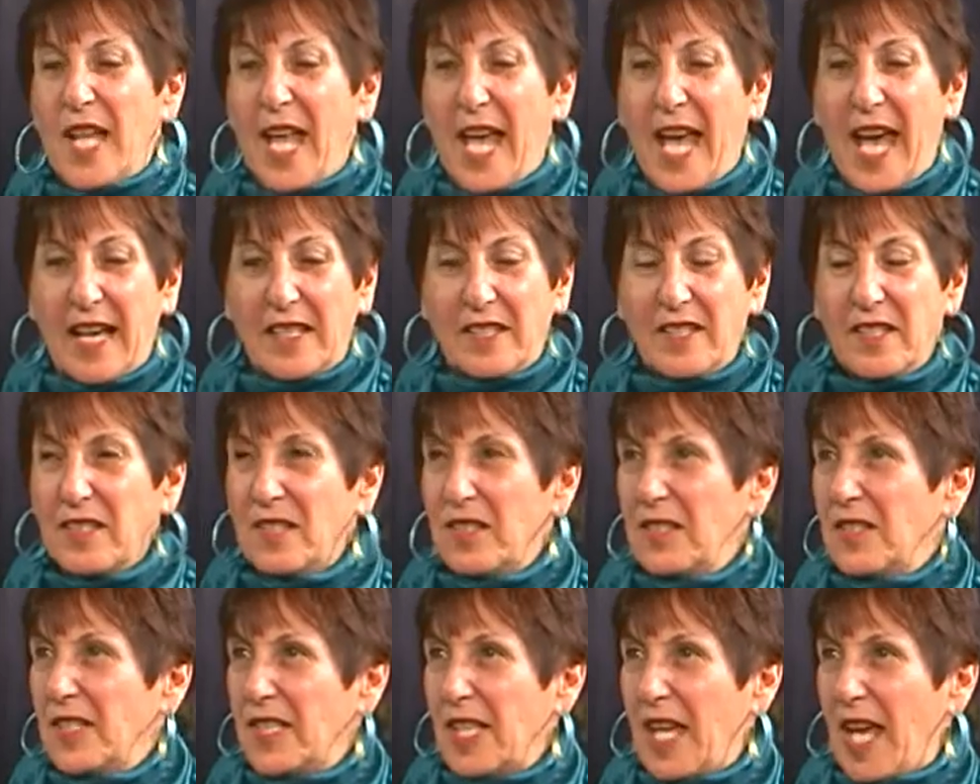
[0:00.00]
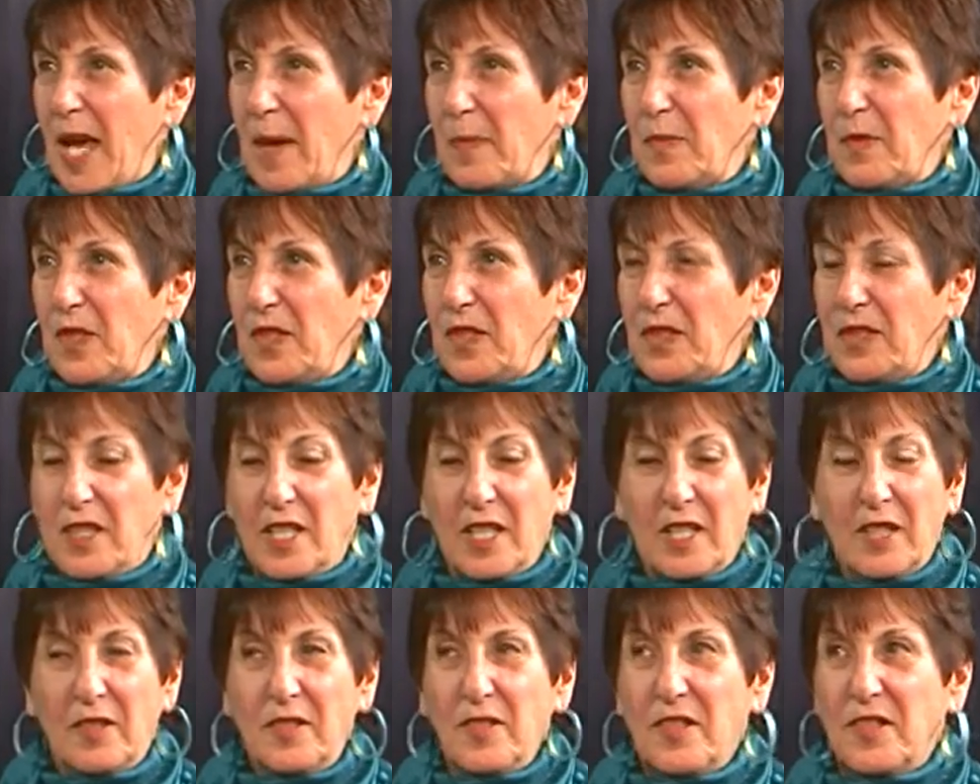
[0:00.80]
accidents happen,
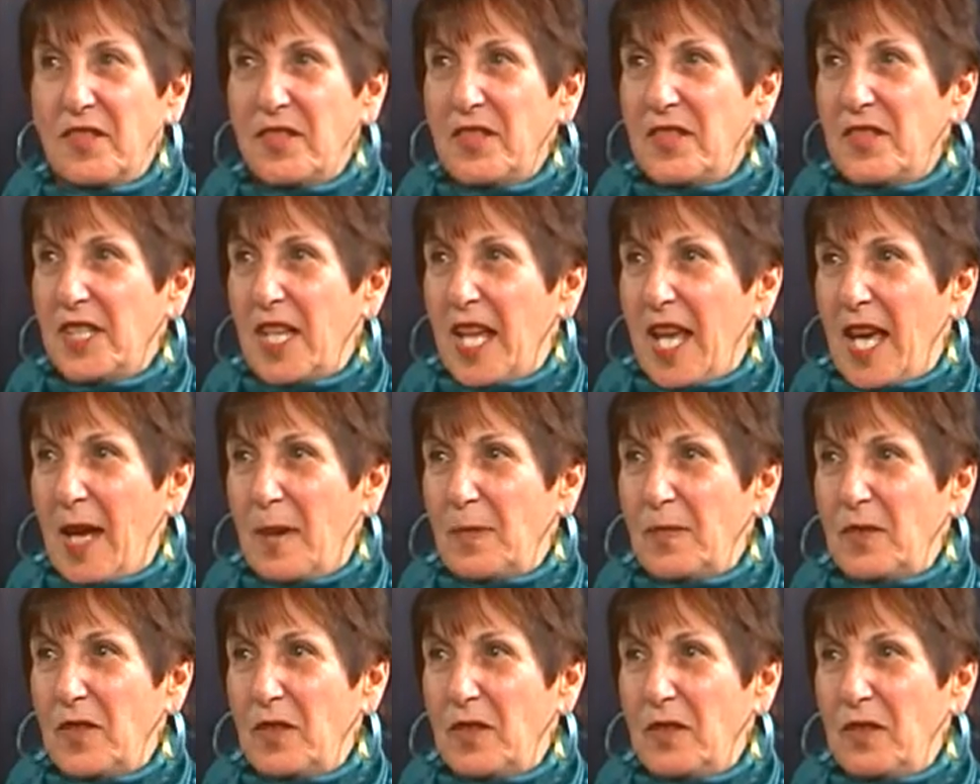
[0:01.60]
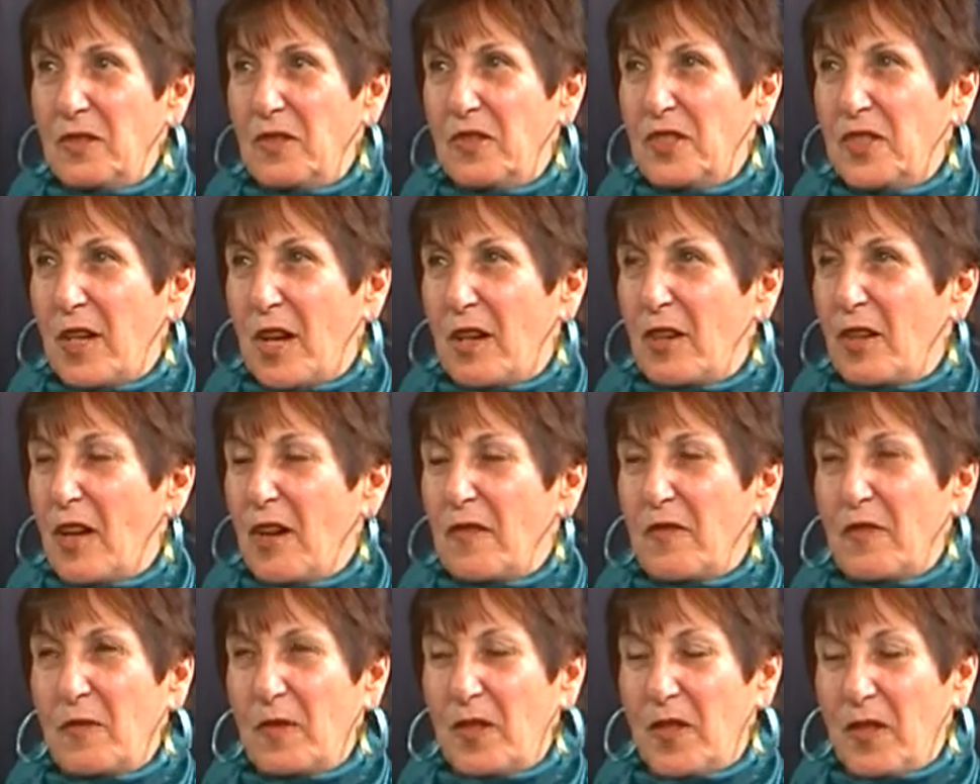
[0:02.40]
illnesses happen. You start
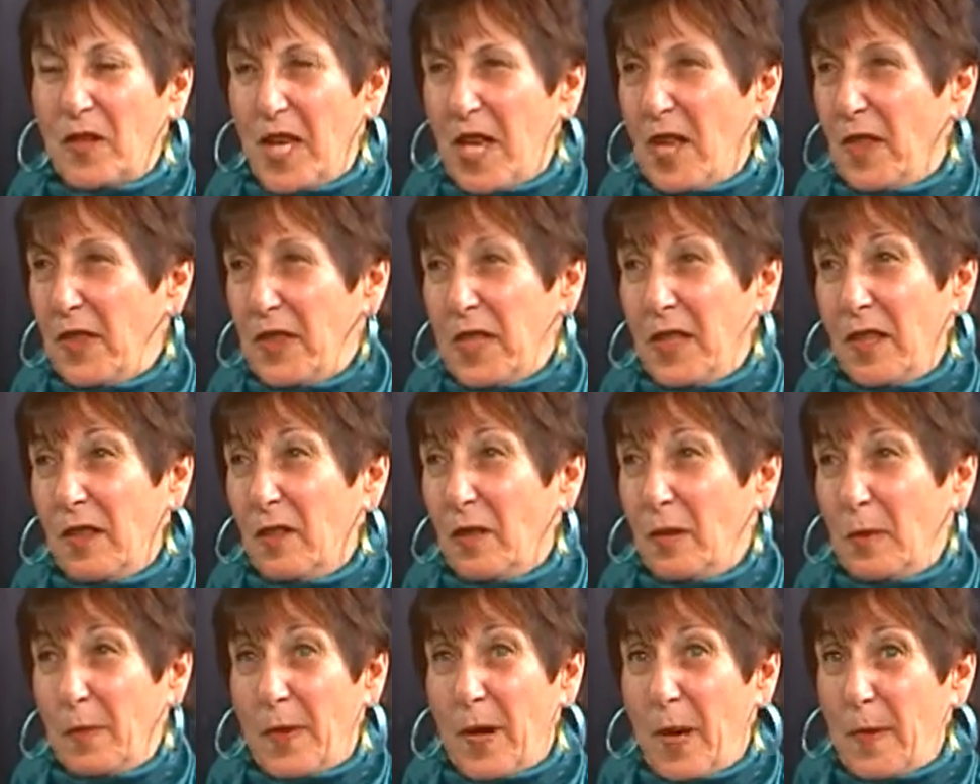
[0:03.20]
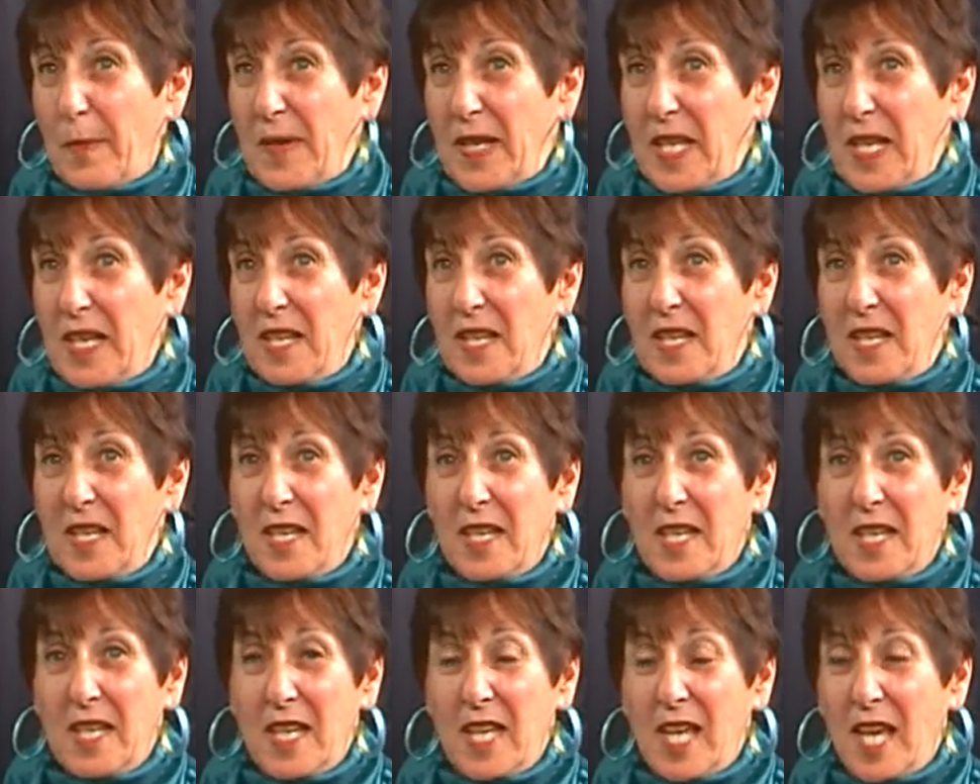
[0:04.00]
off with a healthy little puppy,
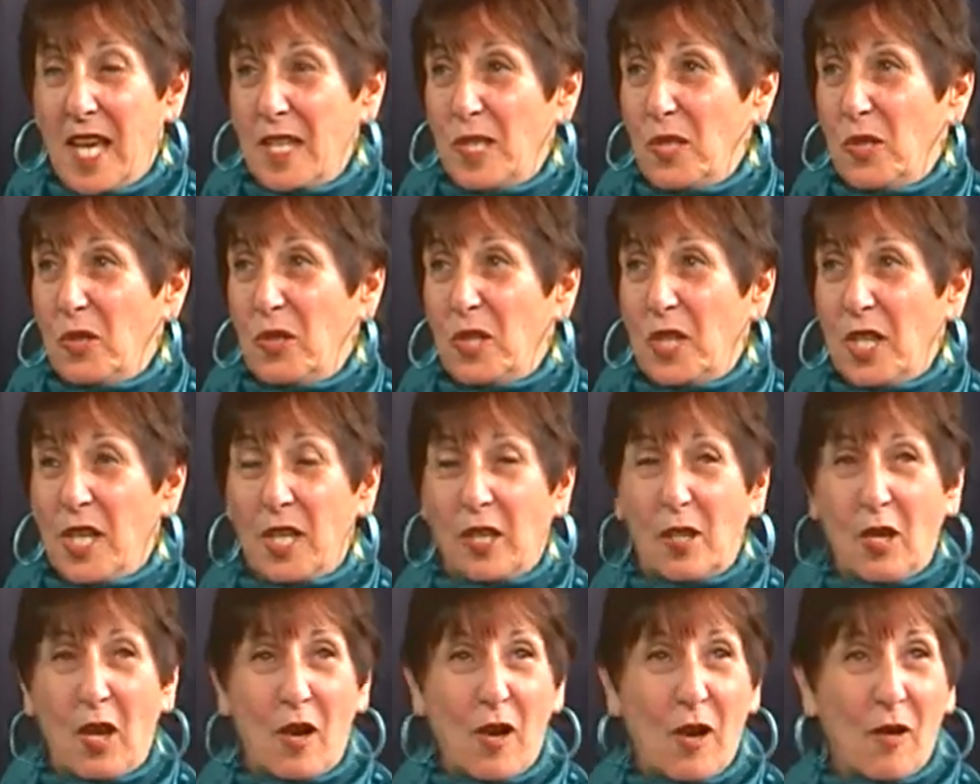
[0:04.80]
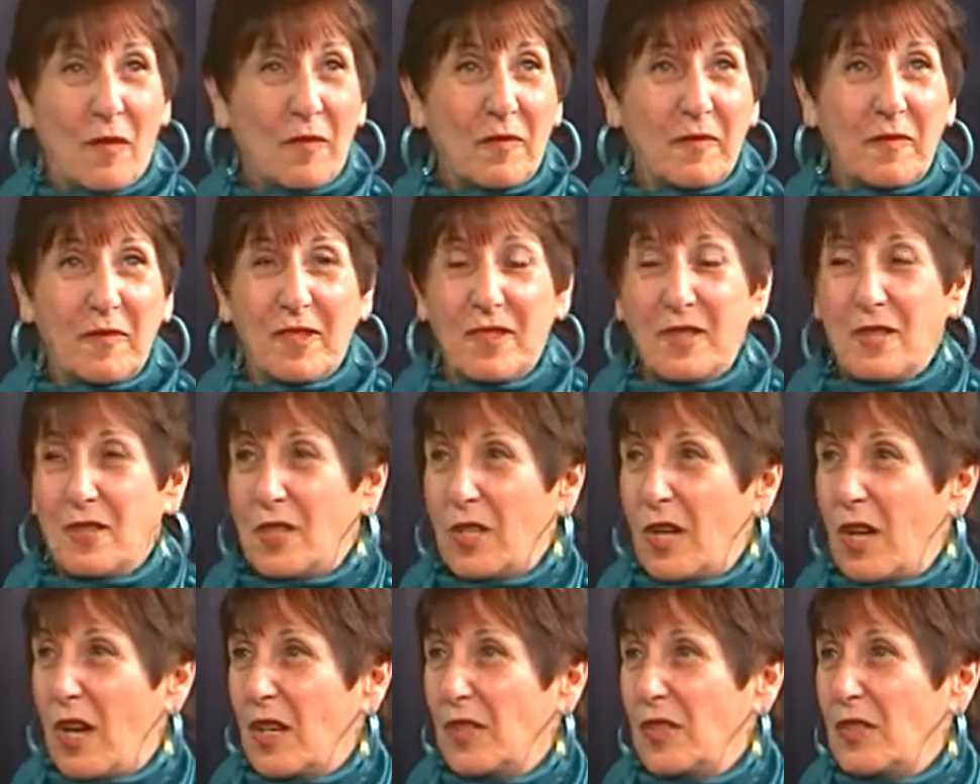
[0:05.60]
and you think, oh, this
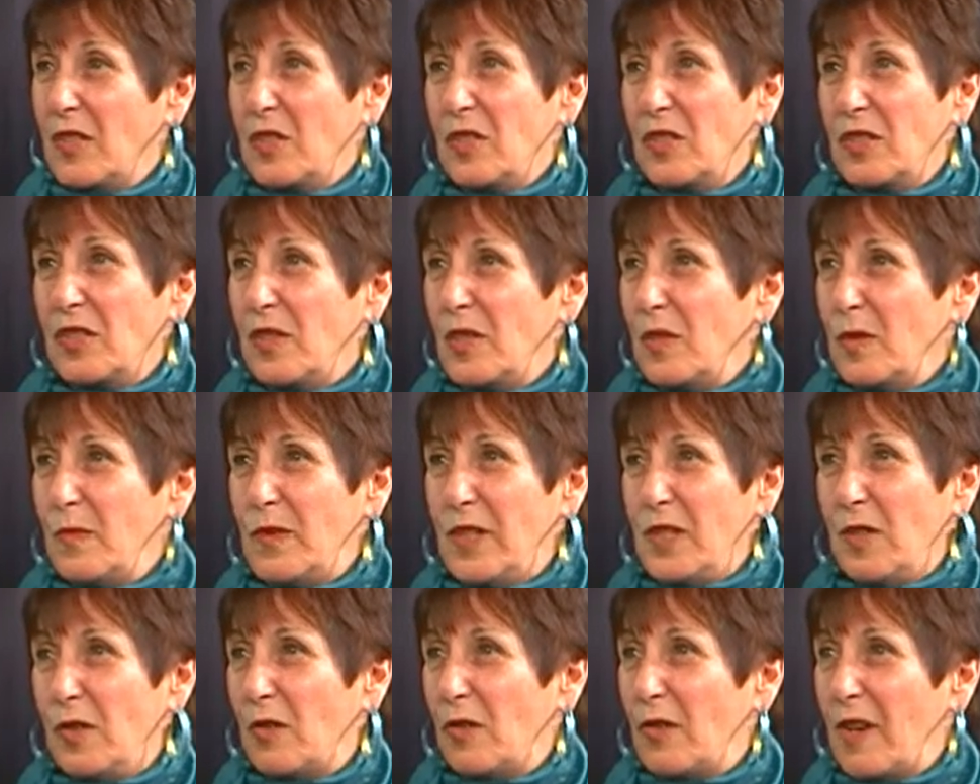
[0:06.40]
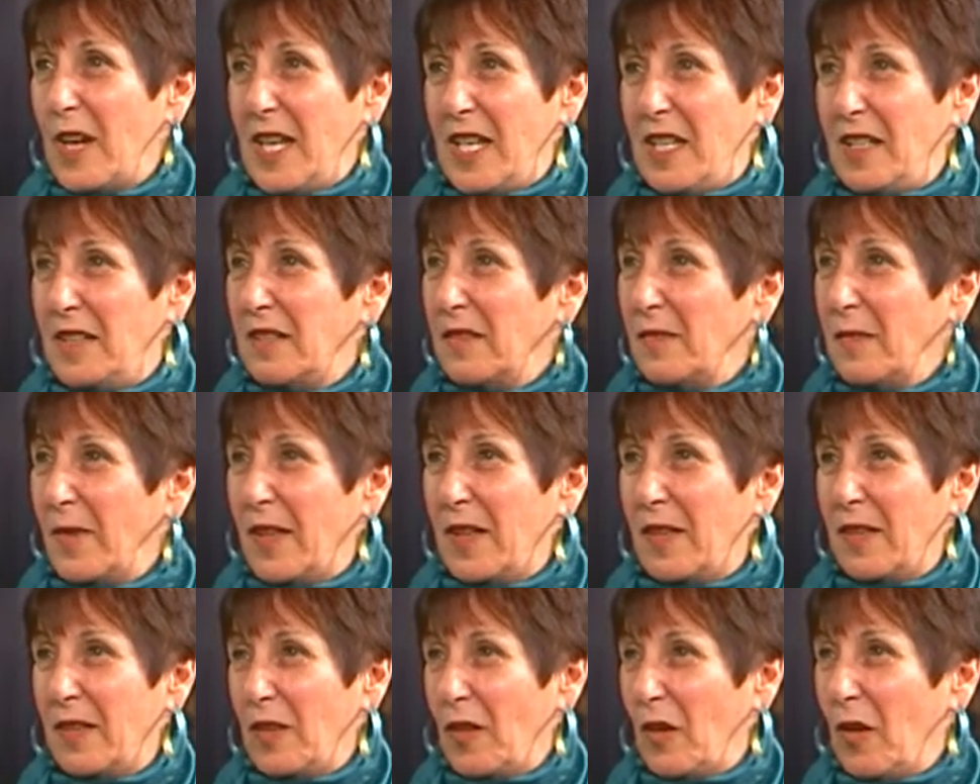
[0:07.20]
dog's just going to be great
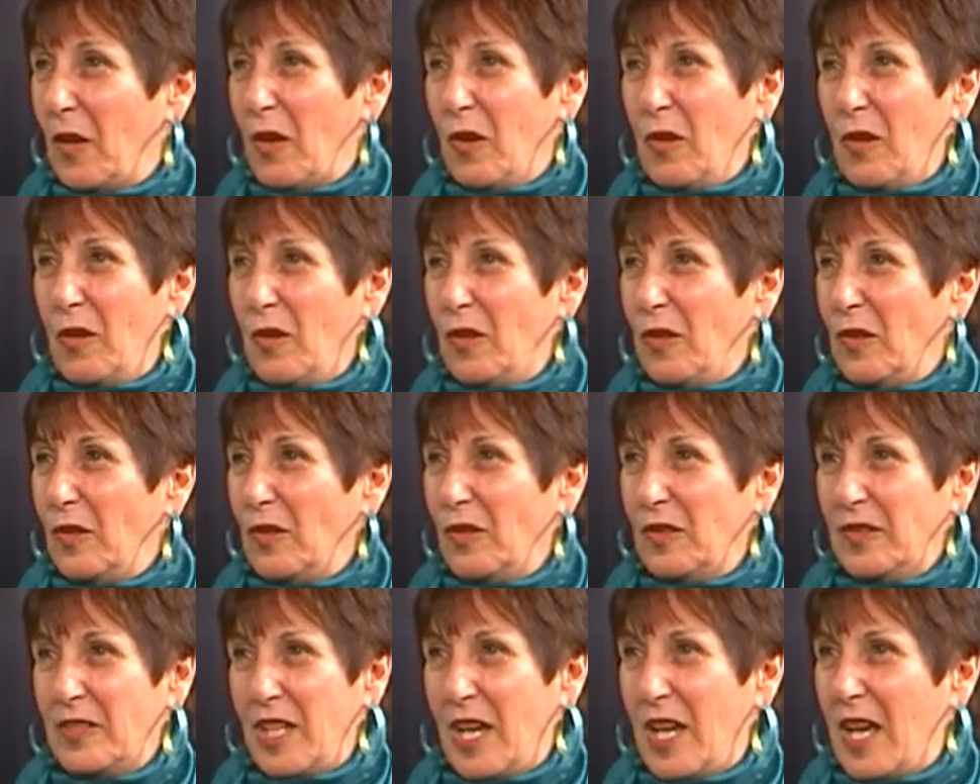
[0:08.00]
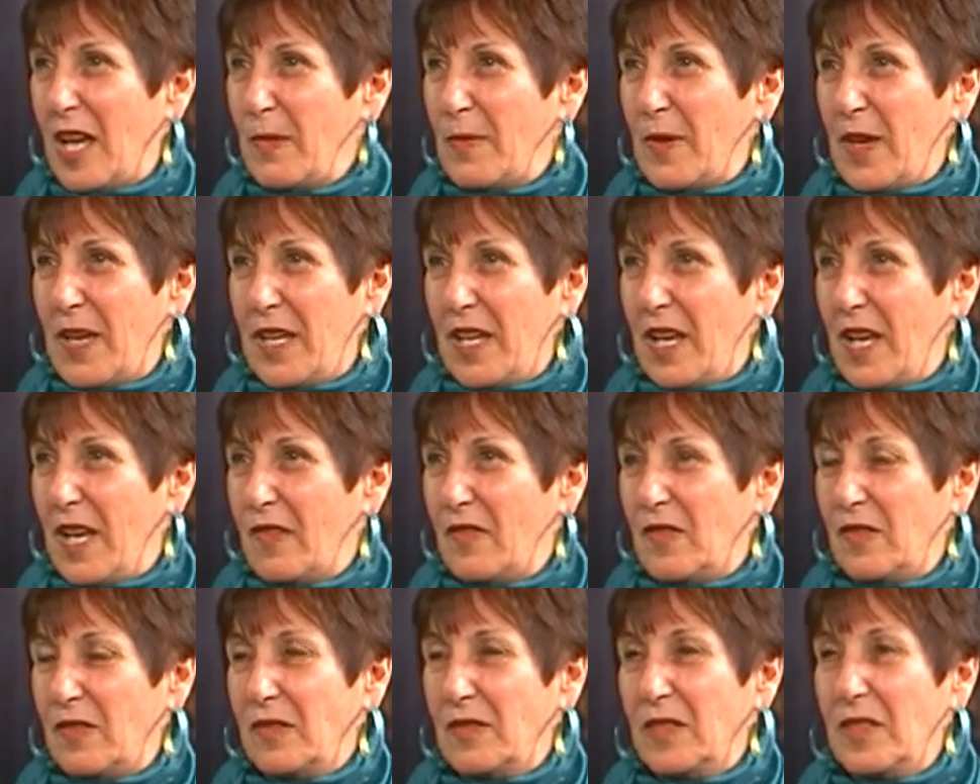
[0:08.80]
the whole time I
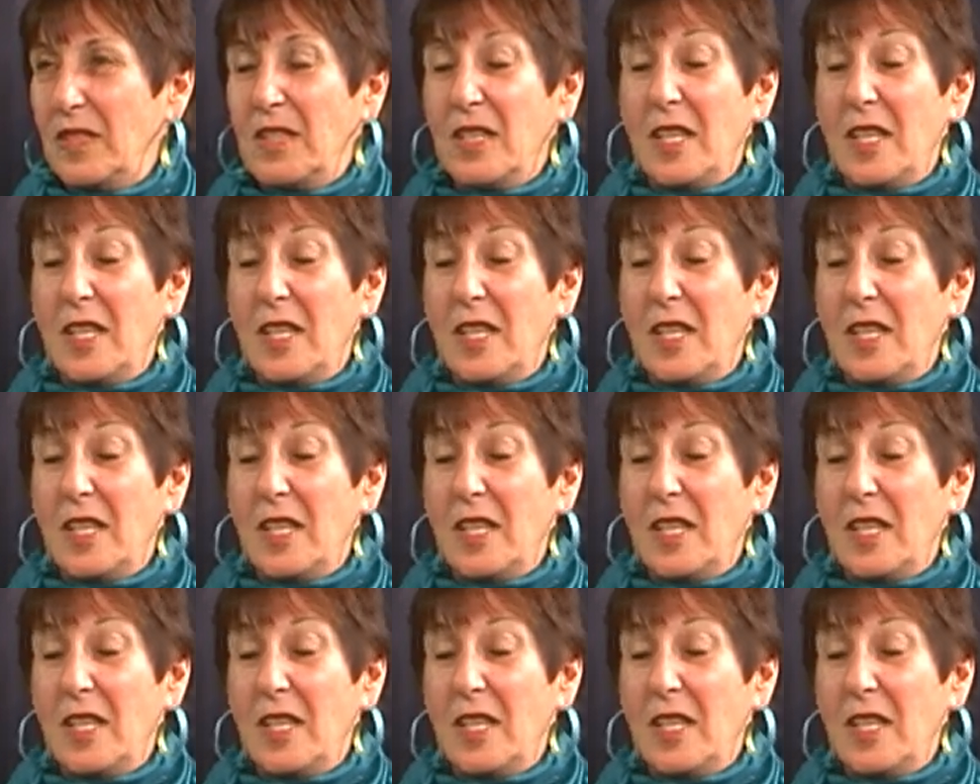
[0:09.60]
have it.